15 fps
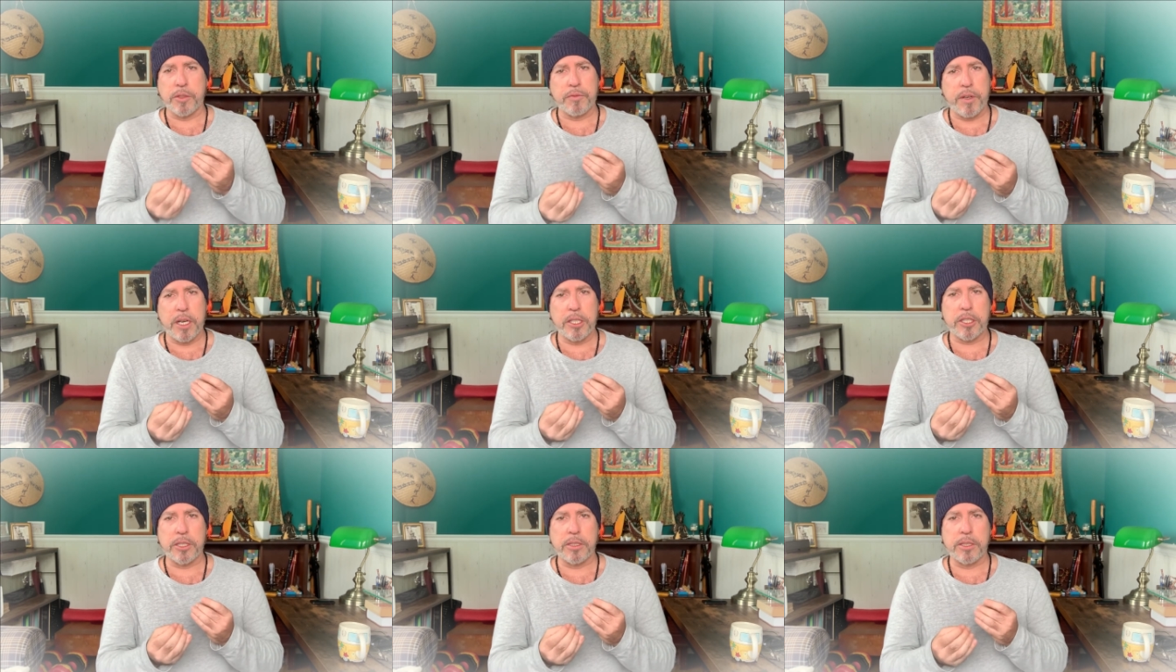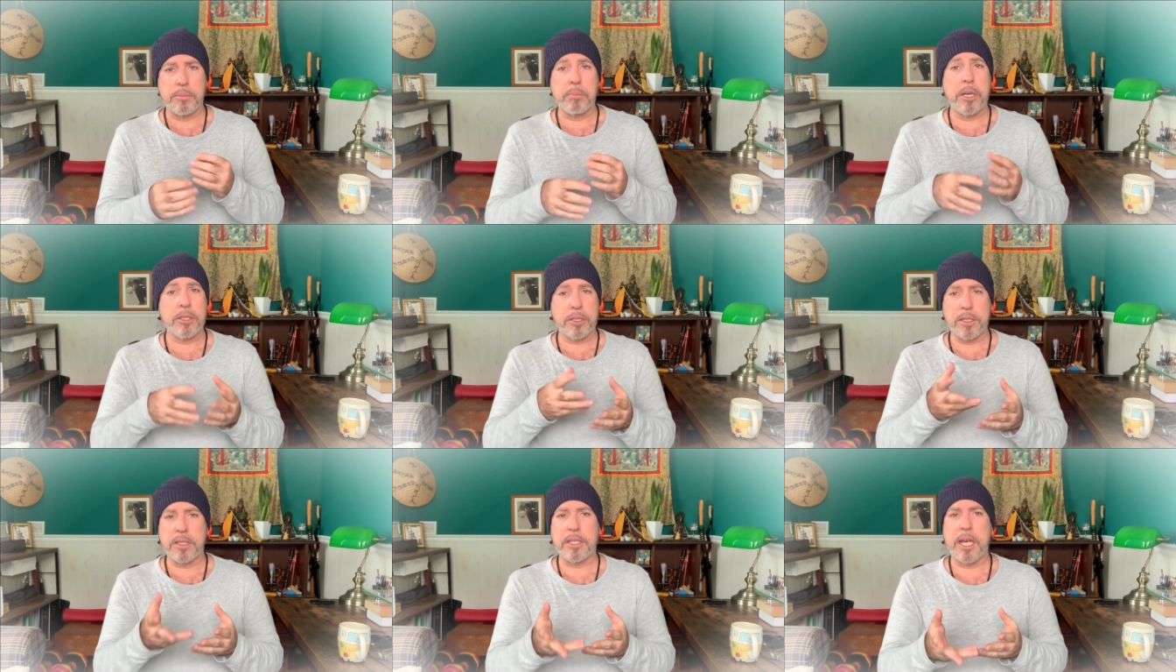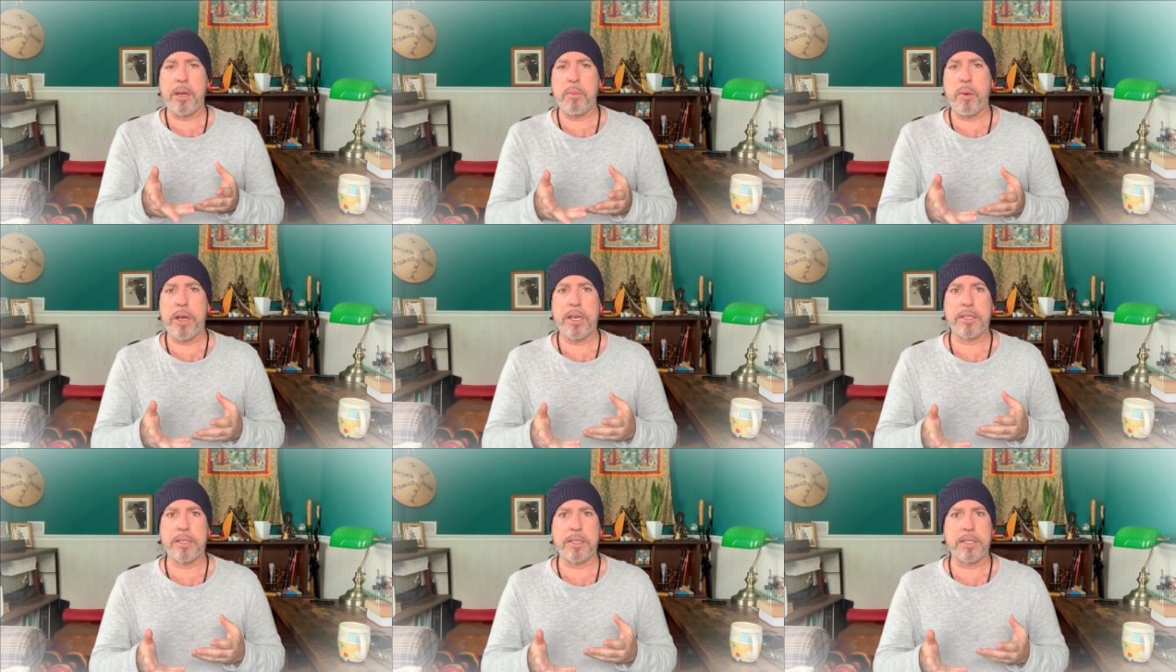or function in much the same
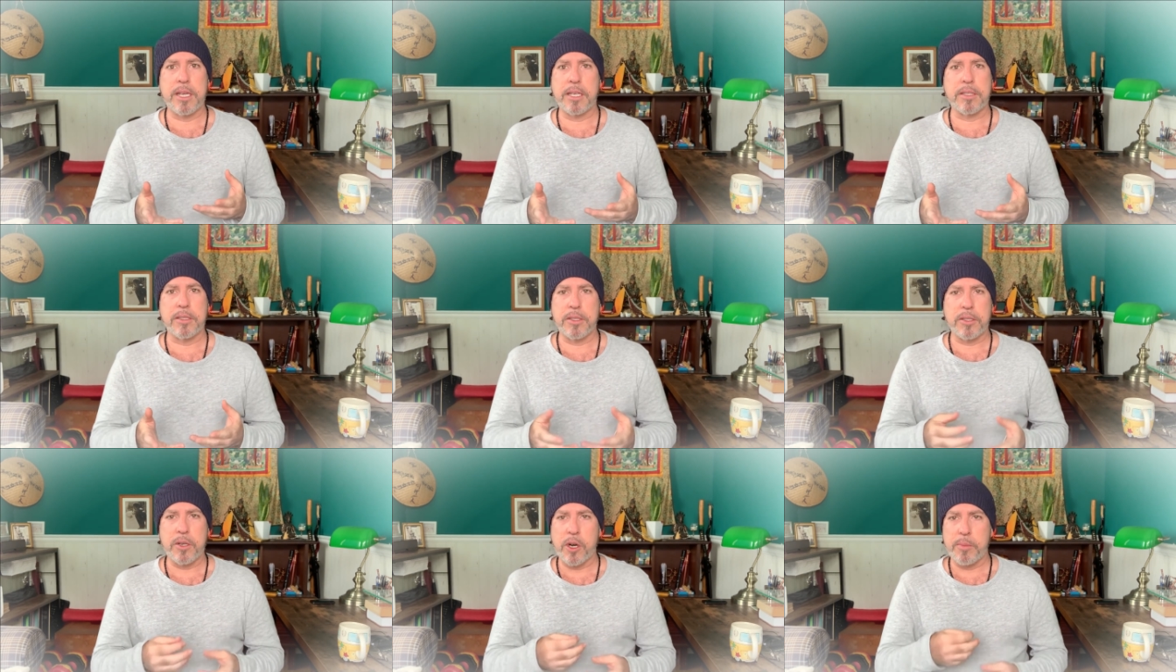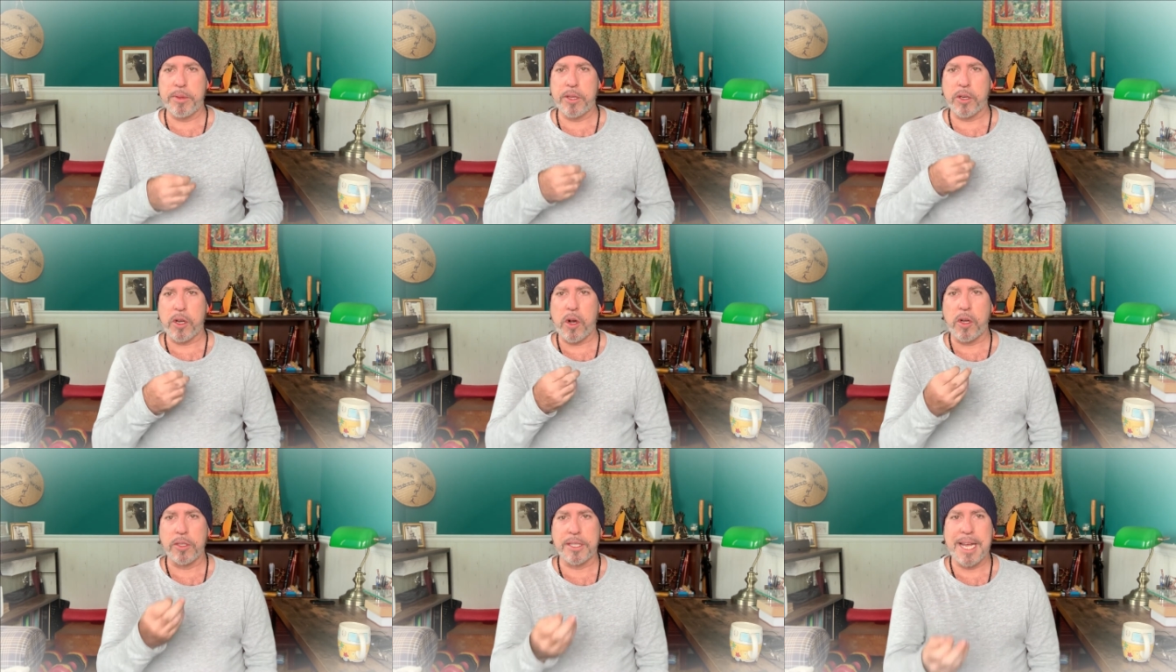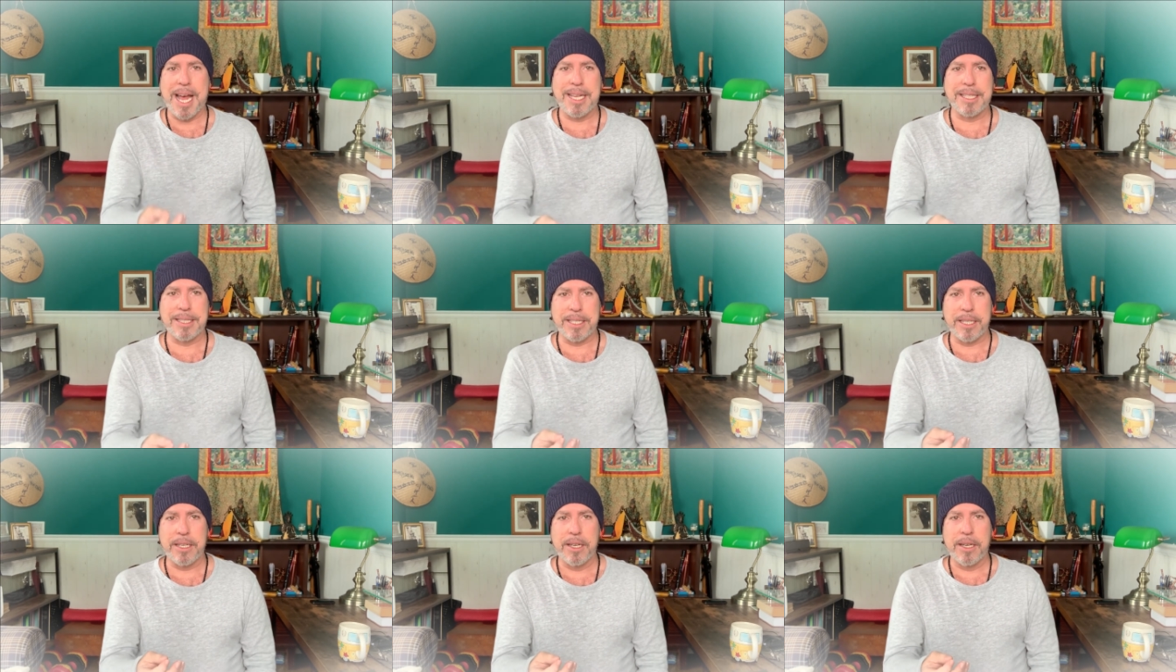way as it's yet to determine the
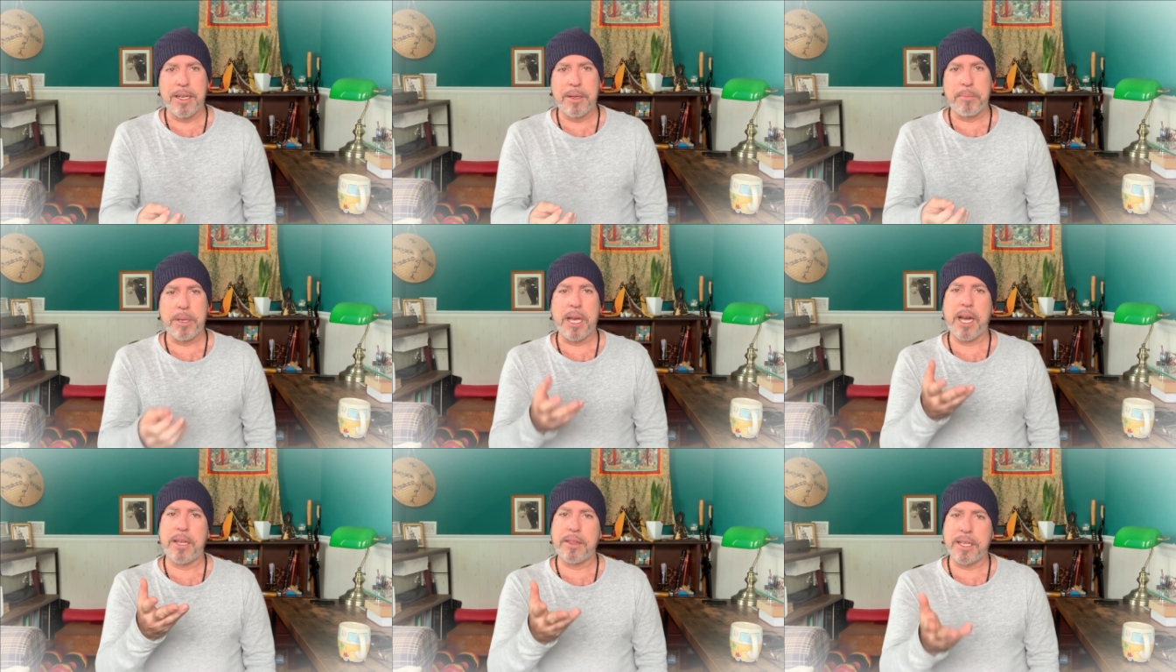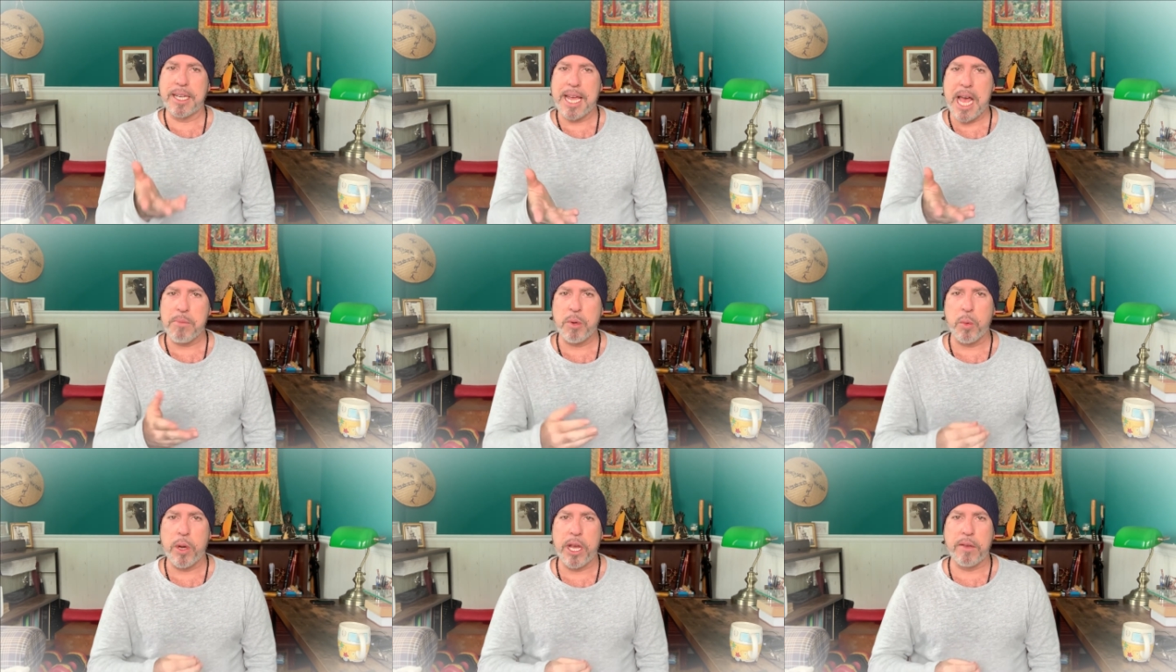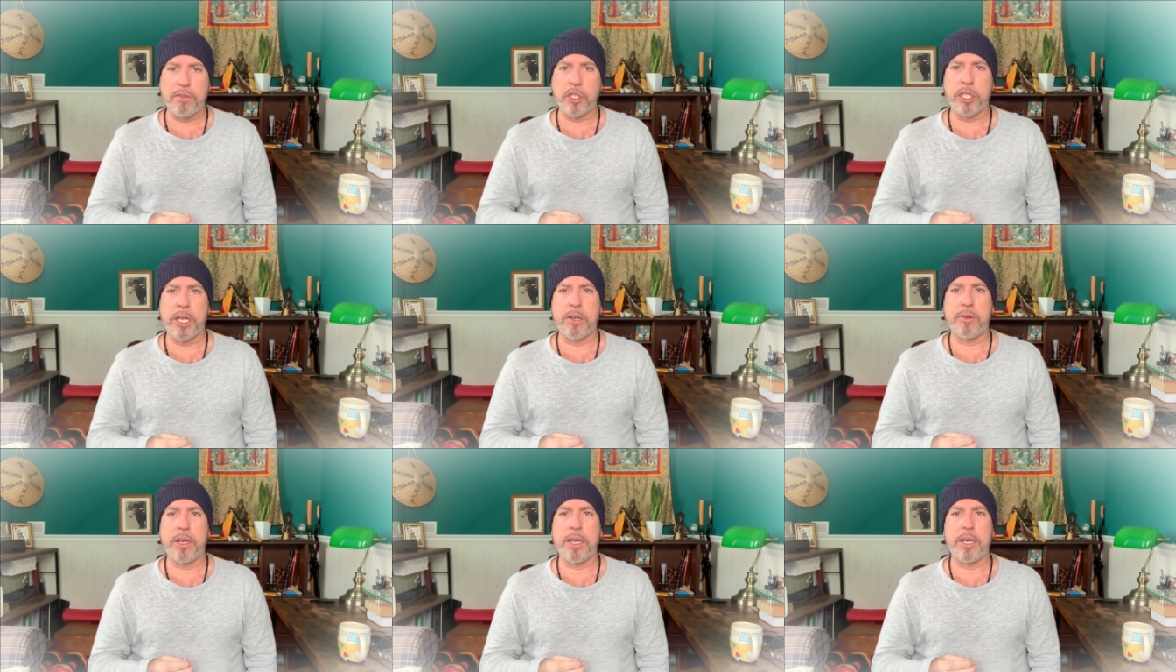causality behind the gamma waves
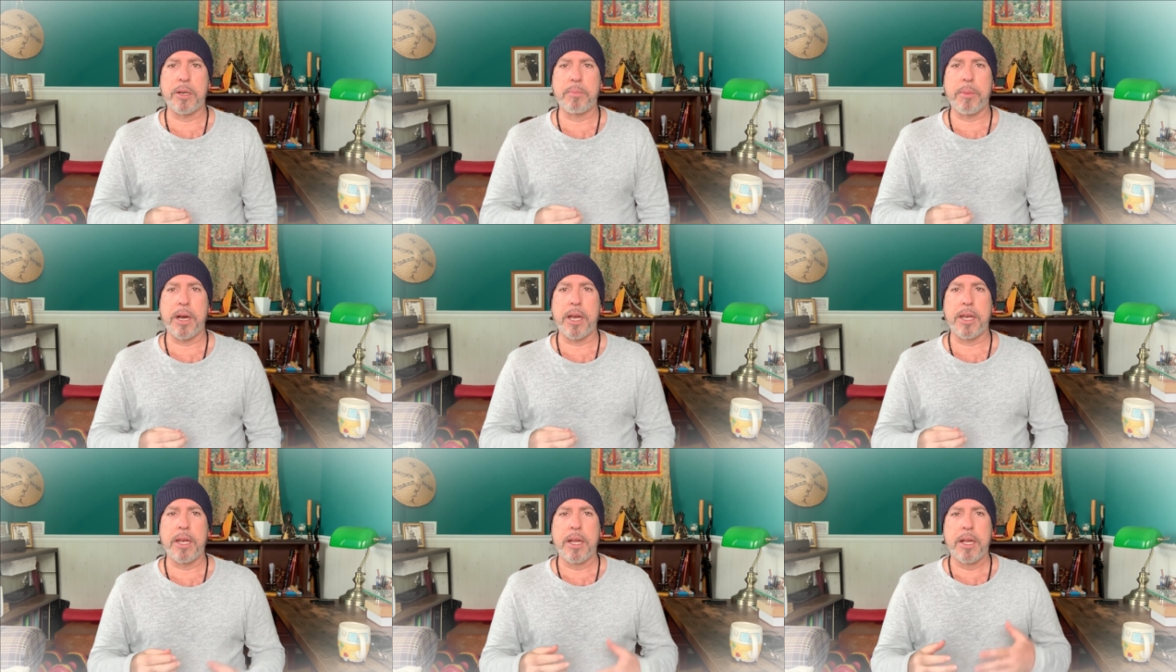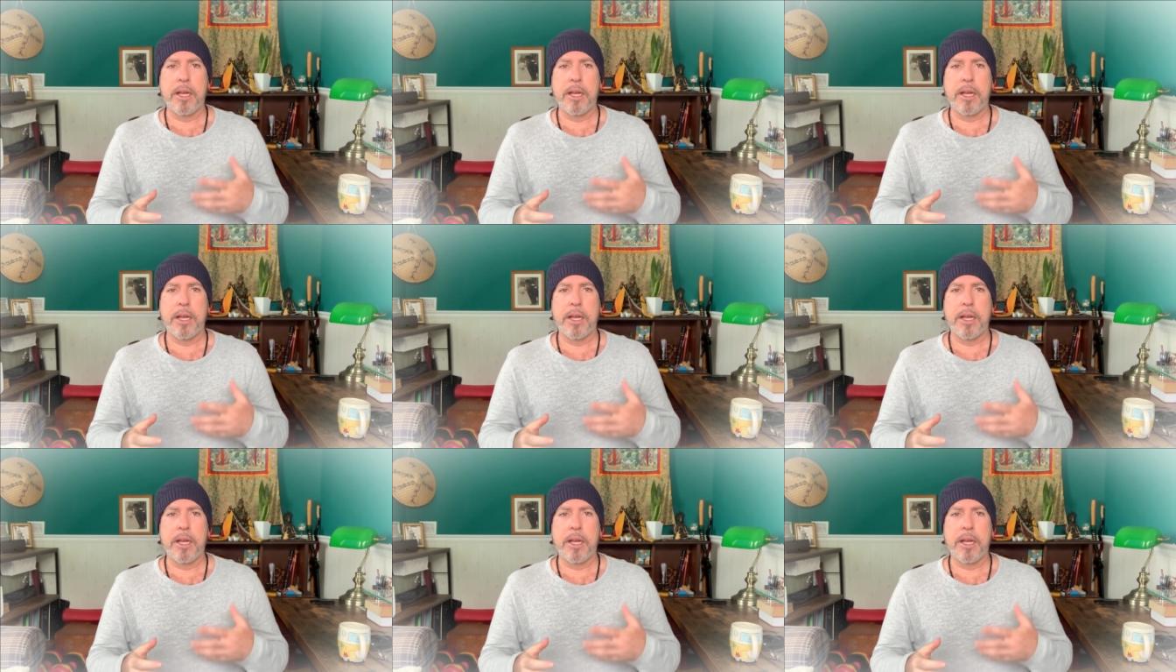generated by